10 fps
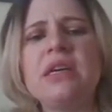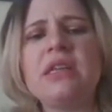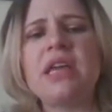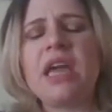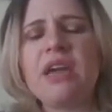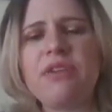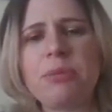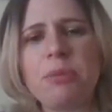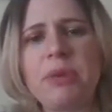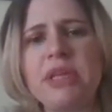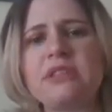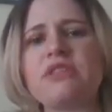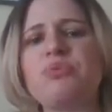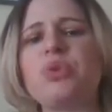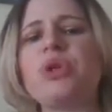They gave him a piece
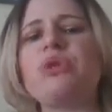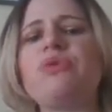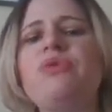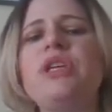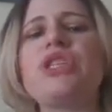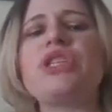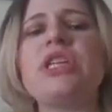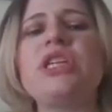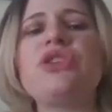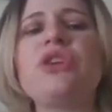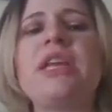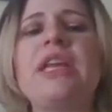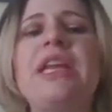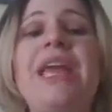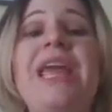of broiled fish, and he took it
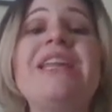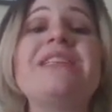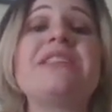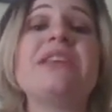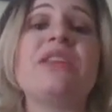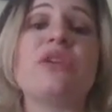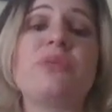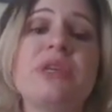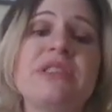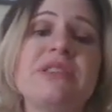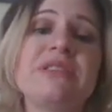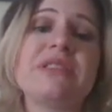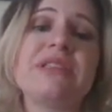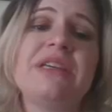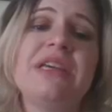and ate it in their
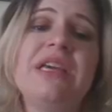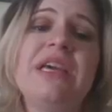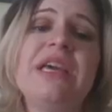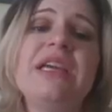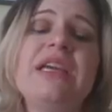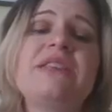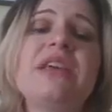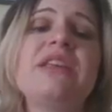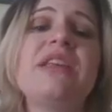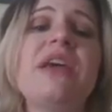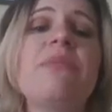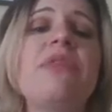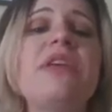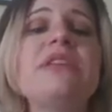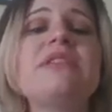presence. He said to them,
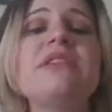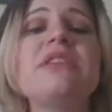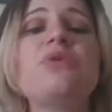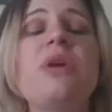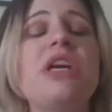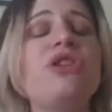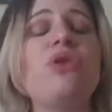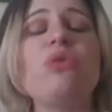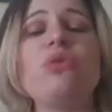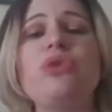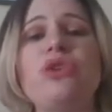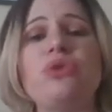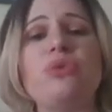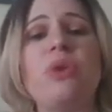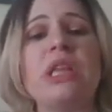'This is what I told
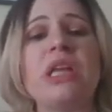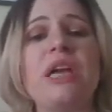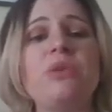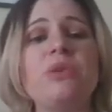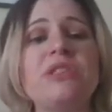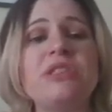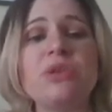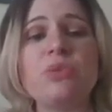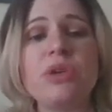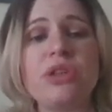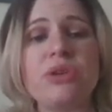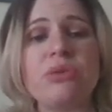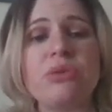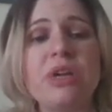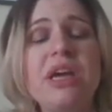you while I was still with
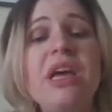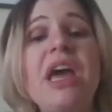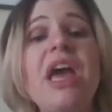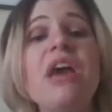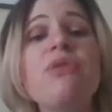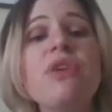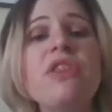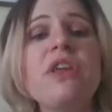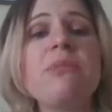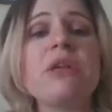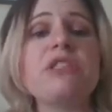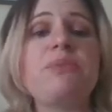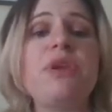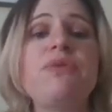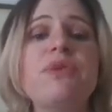you. Everything
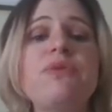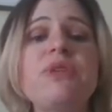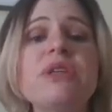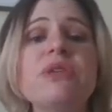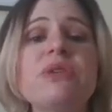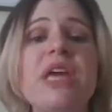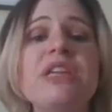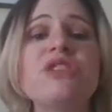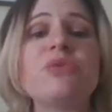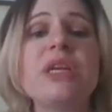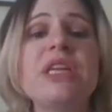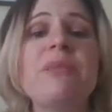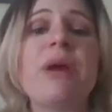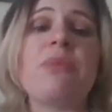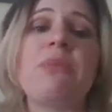must be fulfilled that is written
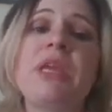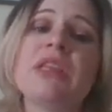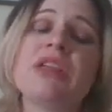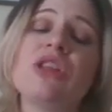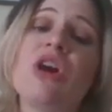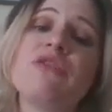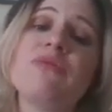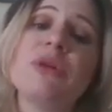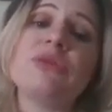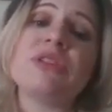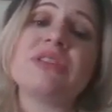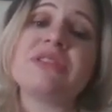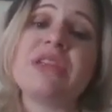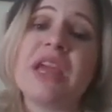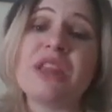about me in the law of
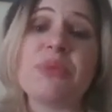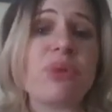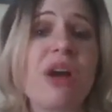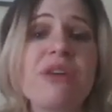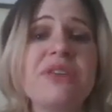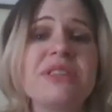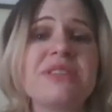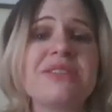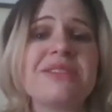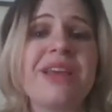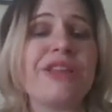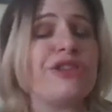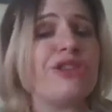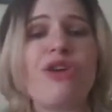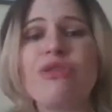Moses and the prophets and the
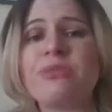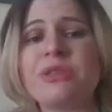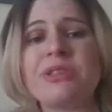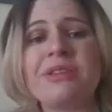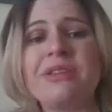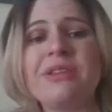Psalms.'